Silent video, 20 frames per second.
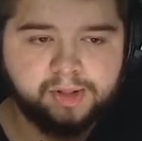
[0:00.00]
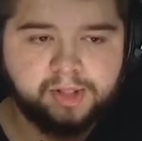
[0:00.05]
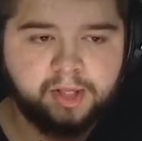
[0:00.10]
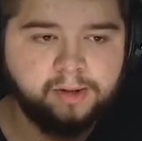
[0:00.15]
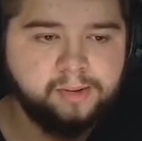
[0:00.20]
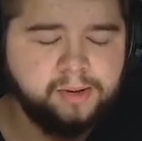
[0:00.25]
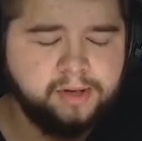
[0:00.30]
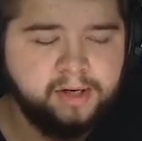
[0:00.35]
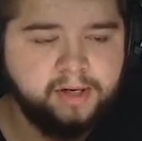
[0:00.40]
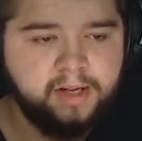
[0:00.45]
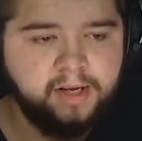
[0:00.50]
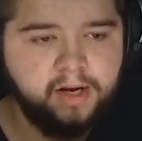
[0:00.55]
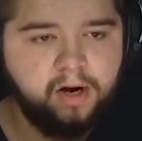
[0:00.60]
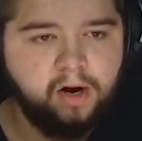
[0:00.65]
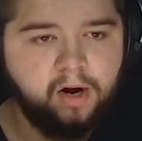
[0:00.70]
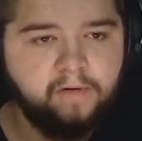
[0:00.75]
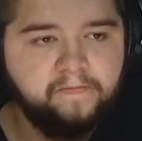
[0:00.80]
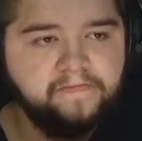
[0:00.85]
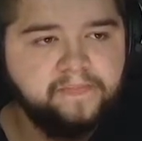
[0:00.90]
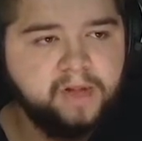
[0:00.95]
They really
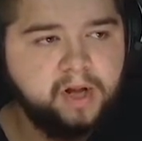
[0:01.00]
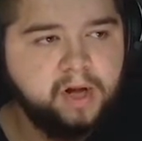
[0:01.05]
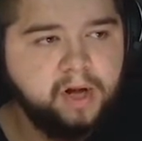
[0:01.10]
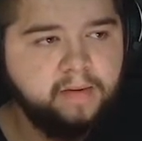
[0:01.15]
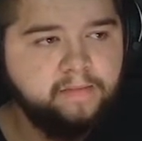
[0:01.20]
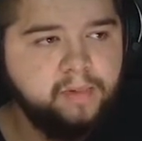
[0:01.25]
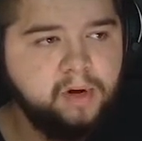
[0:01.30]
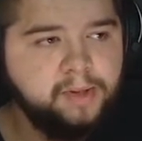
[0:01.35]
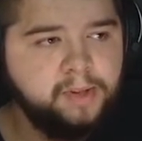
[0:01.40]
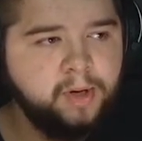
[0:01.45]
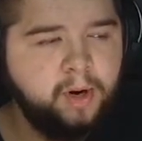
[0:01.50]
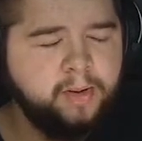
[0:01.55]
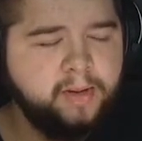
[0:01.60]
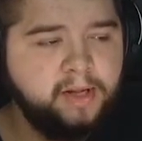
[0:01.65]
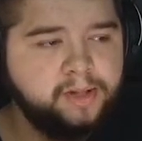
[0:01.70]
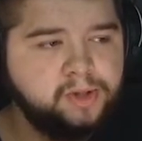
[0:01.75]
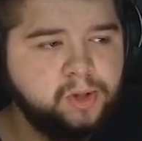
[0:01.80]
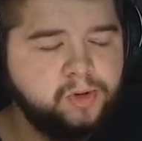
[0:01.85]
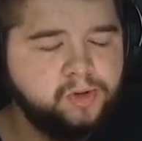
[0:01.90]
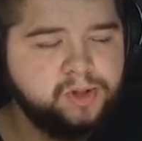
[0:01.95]
are. Moving on
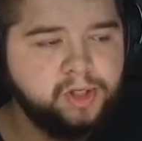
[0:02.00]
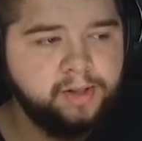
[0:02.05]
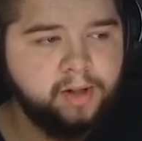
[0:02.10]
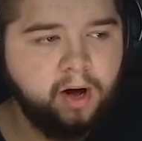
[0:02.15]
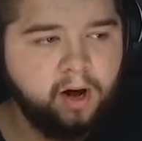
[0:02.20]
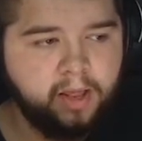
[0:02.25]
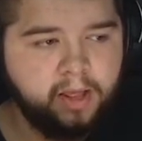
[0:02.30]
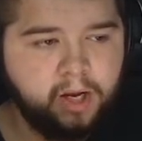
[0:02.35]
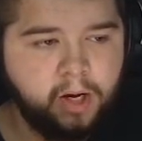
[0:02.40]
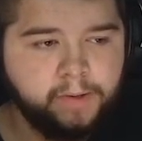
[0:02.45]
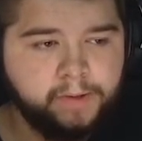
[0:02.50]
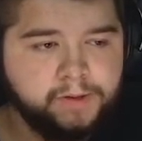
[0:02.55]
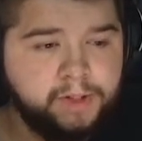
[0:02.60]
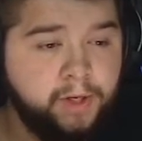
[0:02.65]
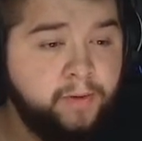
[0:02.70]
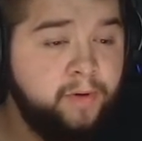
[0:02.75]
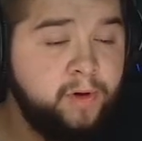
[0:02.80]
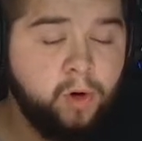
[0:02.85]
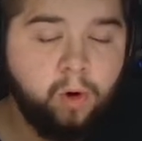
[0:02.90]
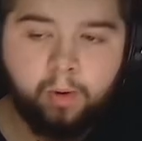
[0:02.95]
then to Tonali. Obviously,
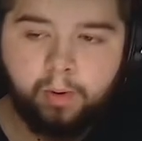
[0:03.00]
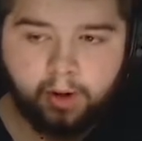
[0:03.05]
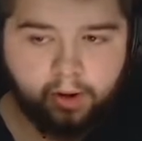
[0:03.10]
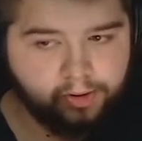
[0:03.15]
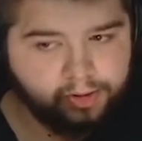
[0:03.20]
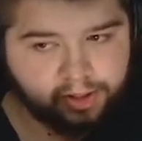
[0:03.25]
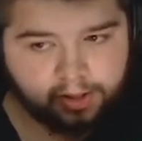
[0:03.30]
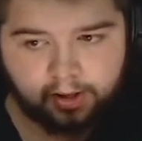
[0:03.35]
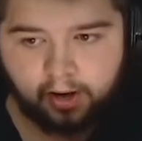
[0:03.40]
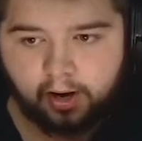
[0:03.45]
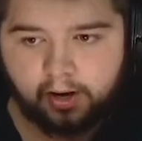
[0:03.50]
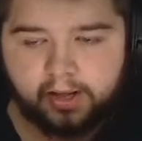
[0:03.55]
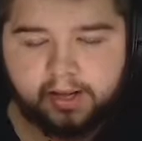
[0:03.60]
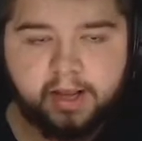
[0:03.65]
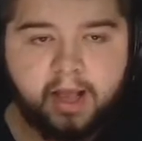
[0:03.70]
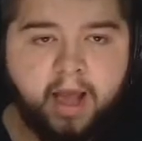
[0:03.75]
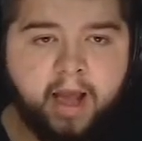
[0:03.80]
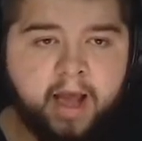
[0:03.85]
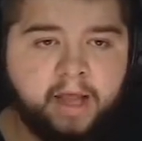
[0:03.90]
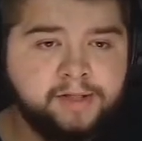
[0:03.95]
we all know Tonali
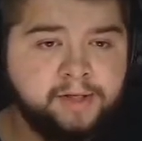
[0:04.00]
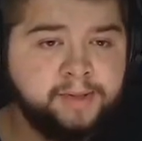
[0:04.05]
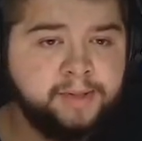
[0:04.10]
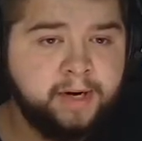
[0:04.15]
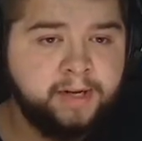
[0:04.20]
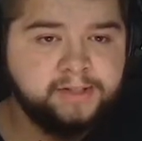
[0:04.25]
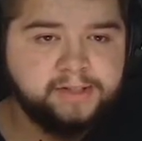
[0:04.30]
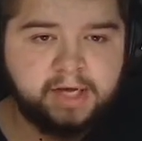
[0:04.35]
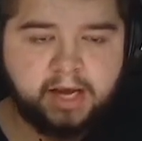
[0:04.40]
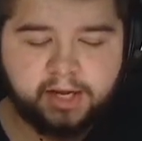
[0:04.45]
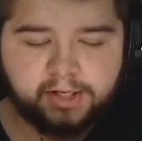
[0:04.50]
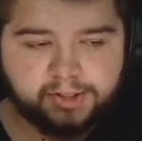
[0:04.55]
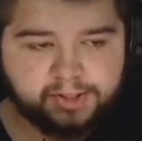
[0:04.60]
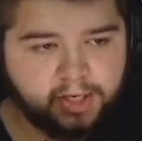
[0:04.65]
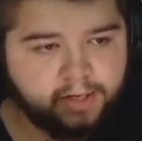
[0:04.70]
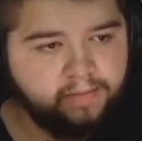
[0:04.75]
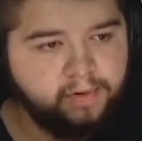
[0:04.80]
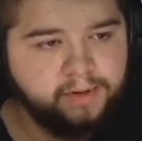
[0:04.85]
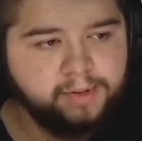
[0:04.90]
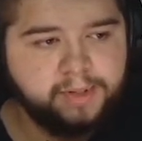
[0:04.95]
is a
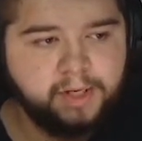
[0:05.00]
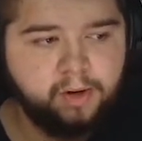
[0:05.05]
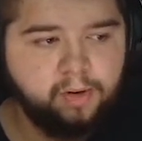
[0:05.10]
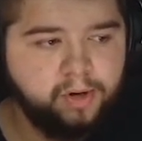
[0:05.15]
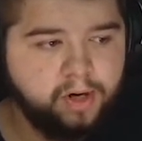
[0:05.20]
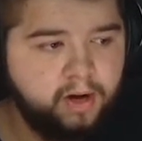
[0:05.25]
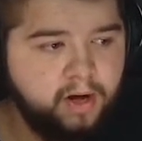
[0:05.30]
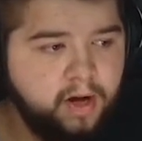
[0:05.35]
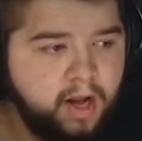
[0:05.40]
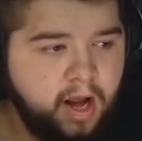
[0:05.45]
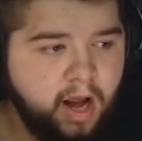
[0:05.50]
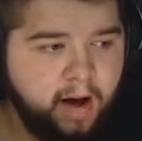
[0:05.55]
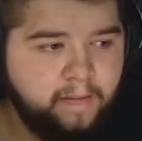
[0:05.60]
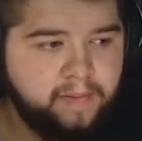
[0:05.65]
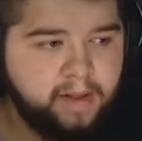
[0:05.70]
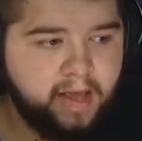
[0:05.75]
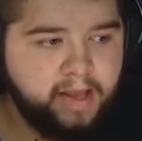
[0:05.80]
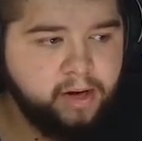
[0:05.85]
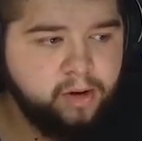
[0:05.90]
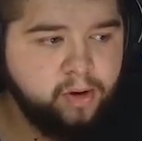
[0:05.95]
fantastic midfielder, a
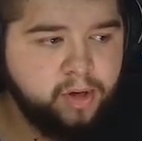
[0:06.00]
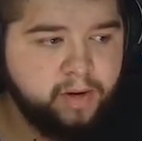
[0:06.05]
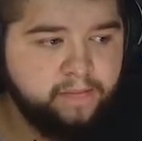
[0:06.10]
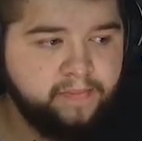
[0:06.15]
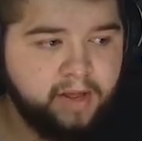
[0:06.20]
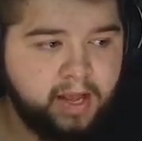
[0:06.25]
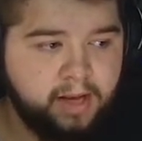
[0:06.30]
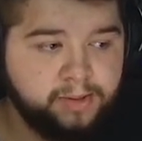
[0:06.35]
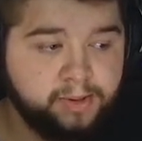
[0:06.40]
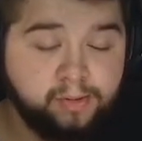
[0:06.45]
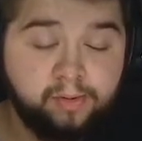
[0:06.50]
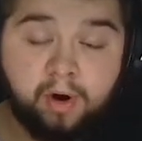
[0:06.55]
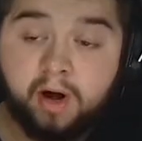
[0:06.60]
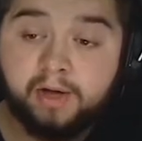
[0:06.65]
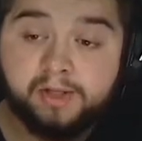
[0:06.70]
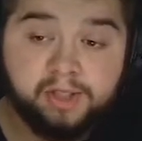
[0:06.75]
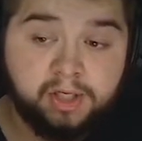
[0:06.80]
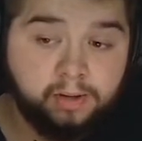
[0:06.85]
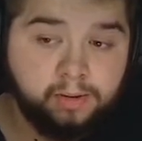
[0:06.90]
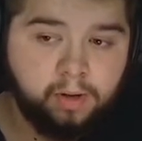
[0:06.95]
player who can play a
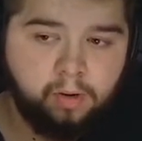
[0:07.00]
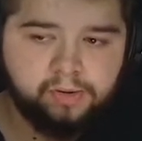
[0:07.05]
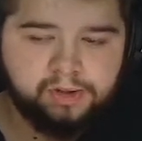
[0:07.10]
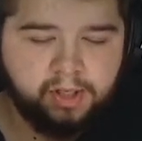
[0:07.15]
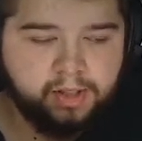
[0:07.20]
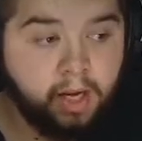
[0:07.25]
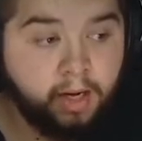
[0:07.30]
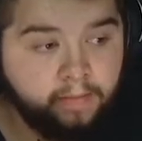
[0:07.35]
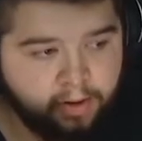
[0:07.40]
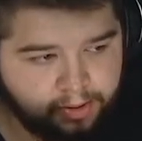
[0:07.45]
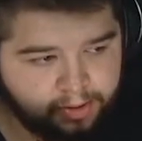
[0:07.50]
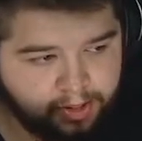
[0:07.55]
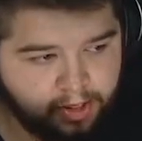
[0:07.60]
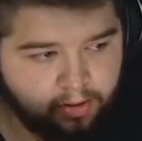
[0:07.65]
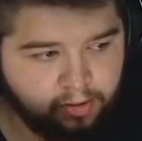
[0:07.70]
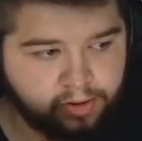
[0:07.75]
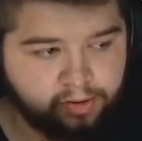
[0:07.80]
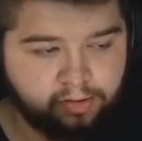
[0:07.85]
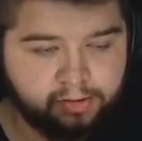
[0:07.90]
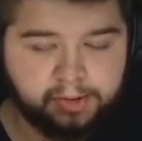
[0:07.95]
variety of roles in that
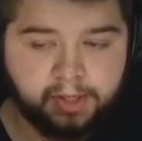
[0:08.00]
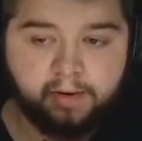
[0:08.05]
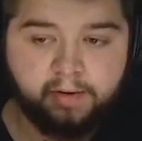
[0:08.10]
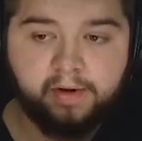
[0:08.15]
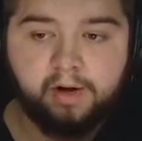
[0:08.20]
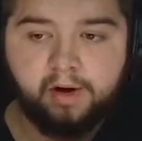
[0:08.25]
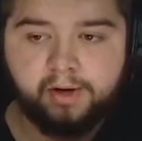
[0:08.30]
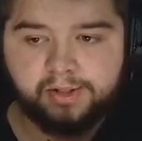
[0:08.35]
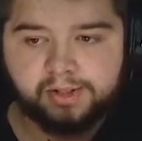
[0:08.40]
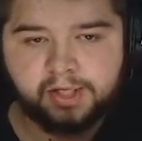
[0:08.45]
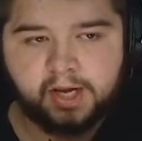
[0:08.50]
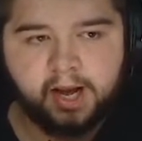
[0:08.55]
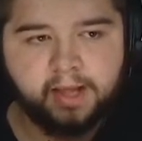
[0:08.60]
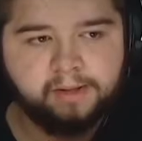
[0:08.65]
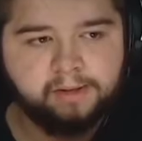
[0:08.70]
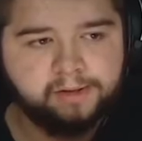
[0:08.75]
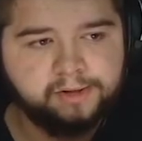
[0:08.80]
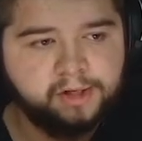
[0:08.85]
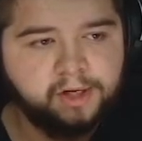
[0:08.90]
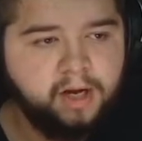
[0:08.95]
midfield to a very high
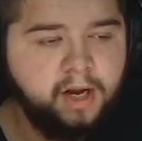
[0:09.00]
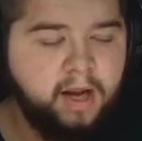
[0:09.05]
standard.